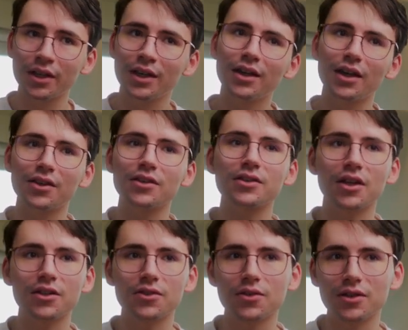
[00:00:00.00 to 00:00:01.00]
In this
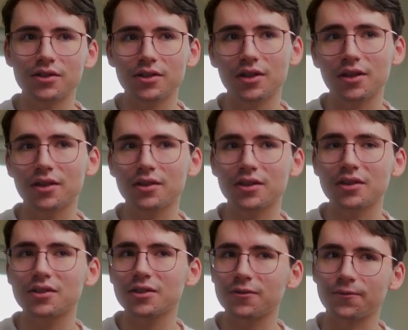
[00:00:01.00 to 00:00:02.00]
case, you can see
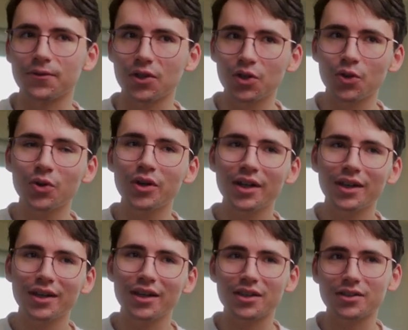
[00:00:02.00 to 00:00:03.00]
since this view
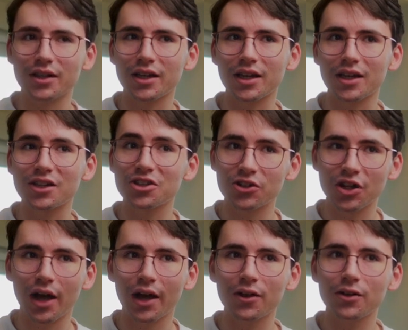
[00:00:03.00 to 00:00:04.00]
is a
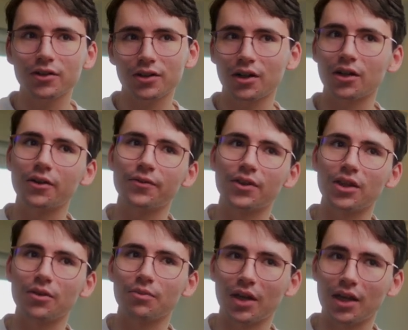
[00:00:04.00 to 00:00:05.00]
child of
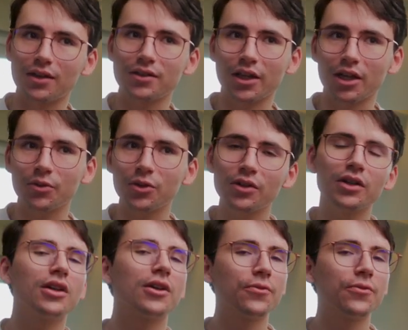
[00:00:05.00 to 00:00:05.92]
the main table,